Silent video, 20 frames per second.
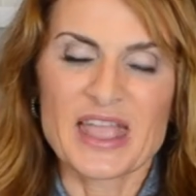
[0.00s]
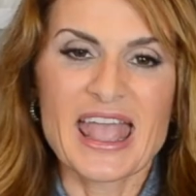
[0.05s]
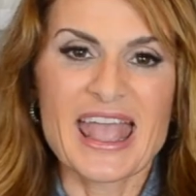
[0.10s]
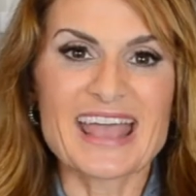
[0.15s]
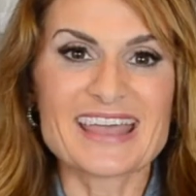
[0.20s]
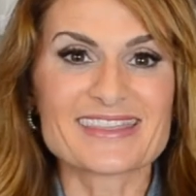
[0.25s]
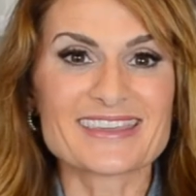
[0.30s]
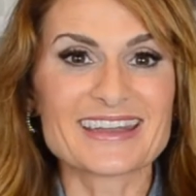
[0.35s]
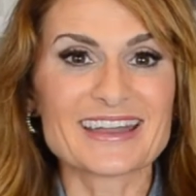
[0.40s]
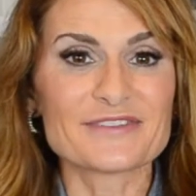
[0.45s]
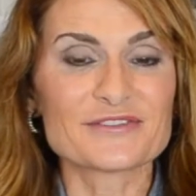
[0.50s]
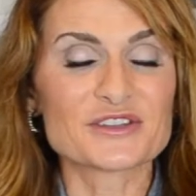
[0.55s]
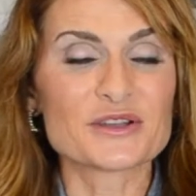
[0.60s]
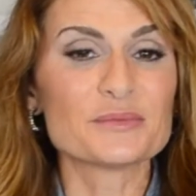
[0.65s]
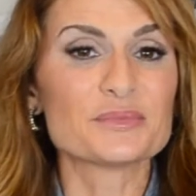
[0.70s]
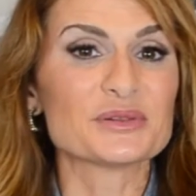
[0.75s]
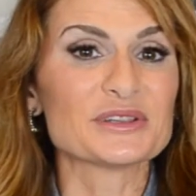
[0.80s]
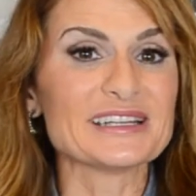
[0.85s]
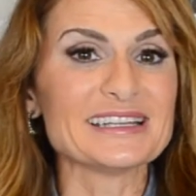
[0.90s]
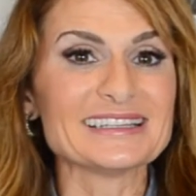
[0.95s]
And then I've
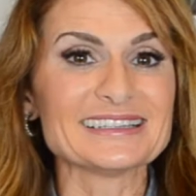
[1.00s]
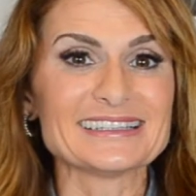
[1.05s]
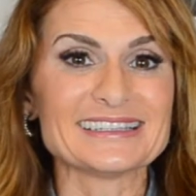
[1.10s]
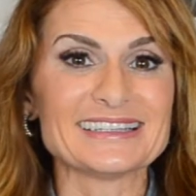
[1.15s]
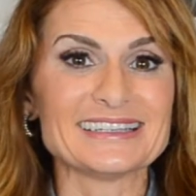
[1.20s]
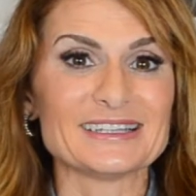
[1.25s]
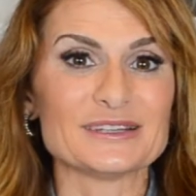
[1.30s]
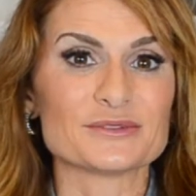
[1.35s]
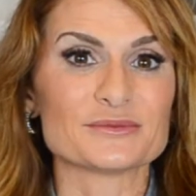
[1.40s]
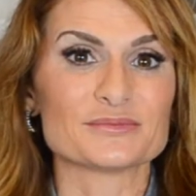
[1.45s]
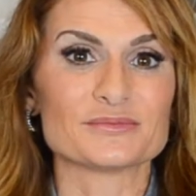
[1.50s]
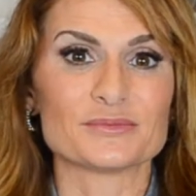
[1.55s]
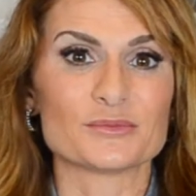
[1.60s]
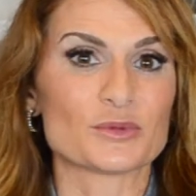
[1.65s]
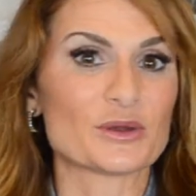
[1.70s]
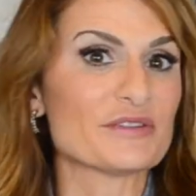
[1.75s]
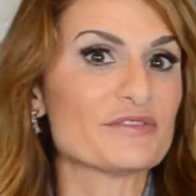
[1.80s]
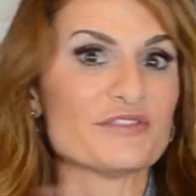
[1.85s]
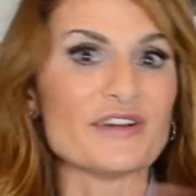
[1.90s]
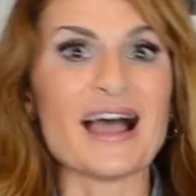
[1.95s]
completely
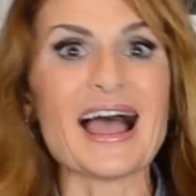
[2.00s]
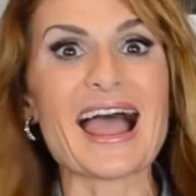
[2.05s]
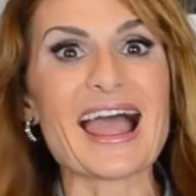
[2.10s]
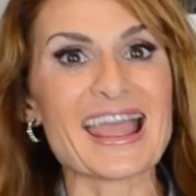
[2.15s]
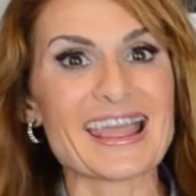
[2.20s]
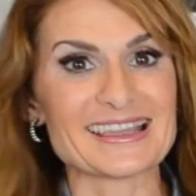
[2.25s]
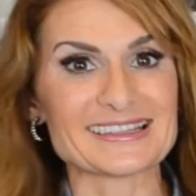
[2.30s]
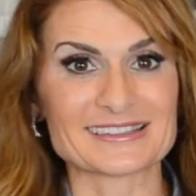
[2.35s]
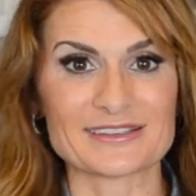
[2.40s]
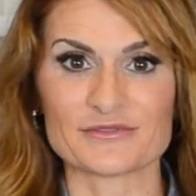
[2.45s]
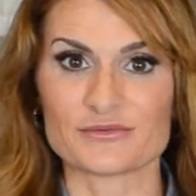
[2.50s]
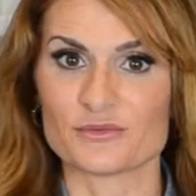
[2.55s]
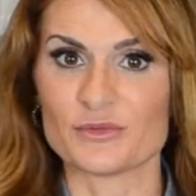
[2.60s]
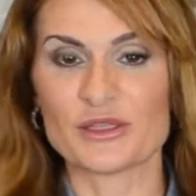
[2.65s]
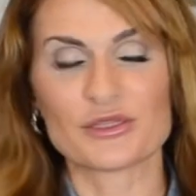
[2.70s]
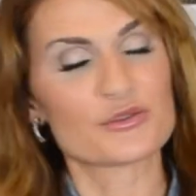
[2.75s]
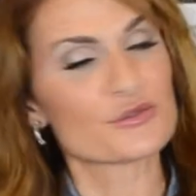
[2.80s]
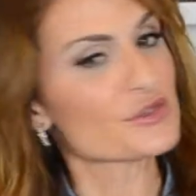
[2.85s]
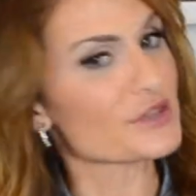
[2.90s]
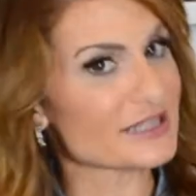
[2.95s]
revised, I
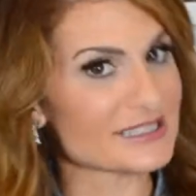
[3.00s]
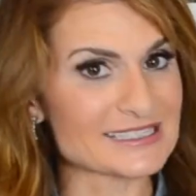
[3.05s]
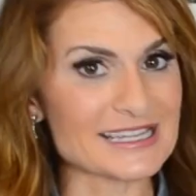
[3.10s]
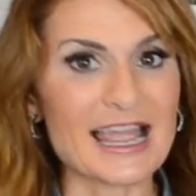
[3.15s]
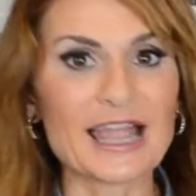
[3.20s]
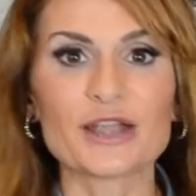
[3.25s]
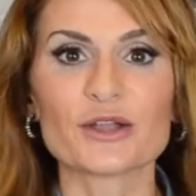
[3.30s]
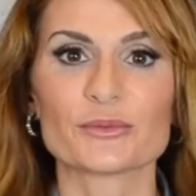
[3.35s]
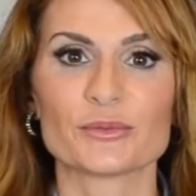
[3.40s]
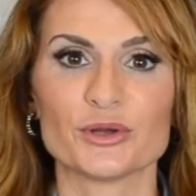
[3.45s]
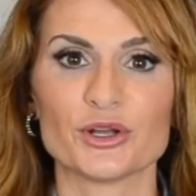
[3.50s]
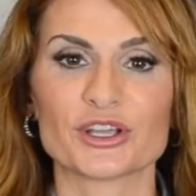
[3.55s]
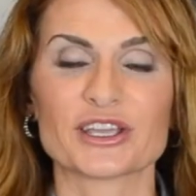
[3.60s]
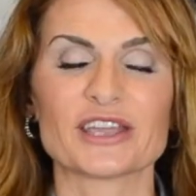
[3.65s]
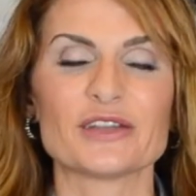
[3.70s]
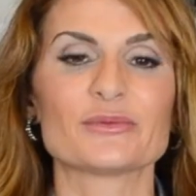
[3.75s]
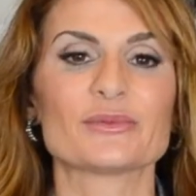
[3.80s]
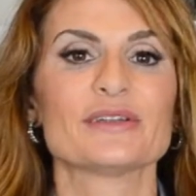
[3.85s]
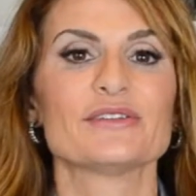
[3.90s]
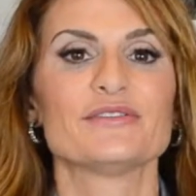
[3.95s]
went through the entire book
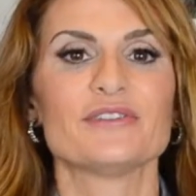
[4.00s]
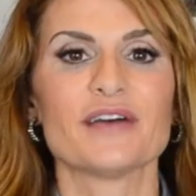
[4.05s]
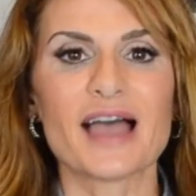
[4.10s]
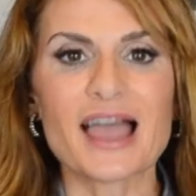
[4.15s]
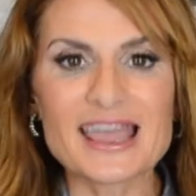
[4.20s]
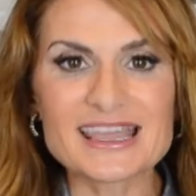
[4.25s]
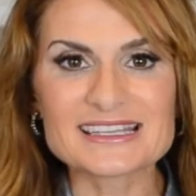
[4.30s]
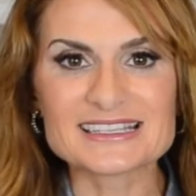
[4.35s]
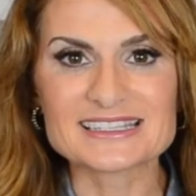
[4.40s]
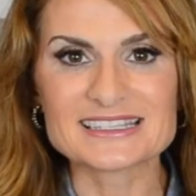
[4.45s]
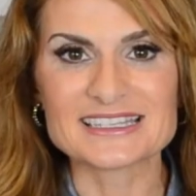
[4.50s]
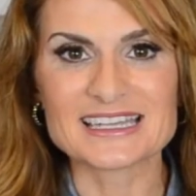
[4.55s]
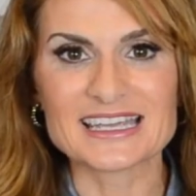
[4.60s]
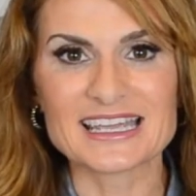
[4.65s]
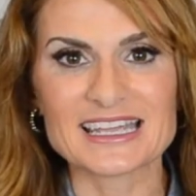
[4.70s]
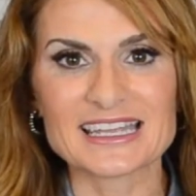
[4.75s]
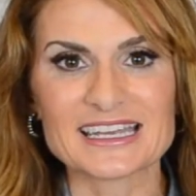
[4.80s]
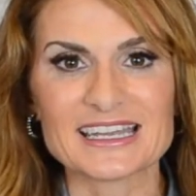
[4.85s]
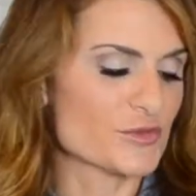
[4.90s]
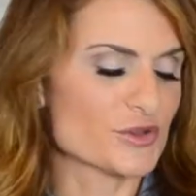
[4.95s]
and revised it.